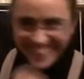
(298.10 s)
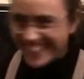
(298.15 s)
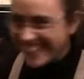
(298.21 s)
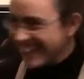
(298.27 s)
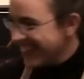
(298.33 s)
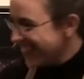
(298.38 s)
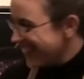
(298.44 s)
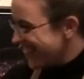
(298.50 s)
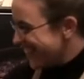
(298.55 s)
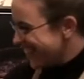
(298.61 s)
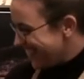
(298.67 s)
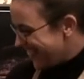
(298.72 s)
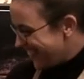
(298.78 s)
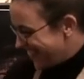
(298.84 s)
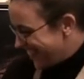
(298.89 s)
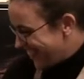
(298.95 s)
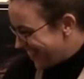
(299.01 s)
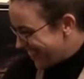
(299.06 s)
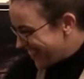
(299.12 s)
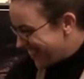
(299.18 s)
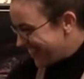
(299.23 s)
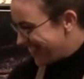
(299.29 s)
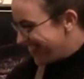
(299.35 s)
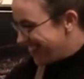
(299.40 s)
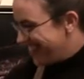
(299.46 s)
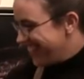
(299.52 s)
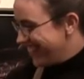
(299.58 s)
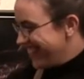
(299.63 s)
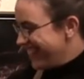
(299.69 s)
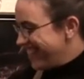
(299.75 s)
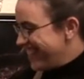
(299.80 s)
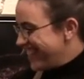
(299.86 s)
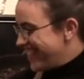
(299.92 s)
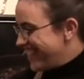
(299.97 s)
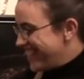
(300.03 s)

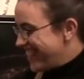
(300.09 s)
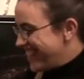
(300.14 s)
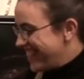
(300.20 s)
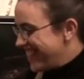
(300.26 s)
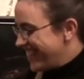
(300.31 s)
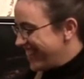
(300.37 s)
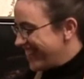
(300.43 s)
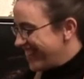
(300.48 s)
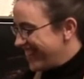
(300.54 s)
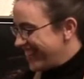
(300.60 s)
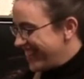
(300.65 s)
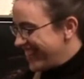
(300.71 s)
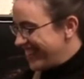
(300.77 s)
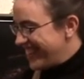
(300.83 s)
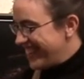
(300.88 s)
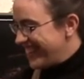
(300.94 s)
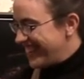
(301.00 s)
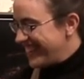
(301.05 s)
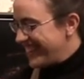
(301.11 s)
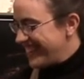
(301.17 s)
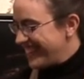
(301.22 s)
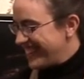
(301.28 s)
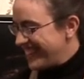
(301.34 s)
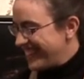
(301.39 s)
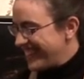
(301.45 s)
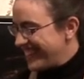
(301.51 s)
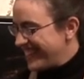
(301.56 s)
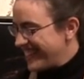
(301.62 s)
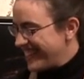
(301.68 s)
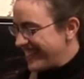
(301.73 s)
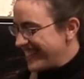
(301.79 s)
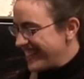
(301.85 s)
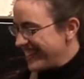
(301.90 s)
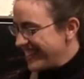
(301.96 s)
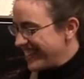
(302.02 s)
(not speaking)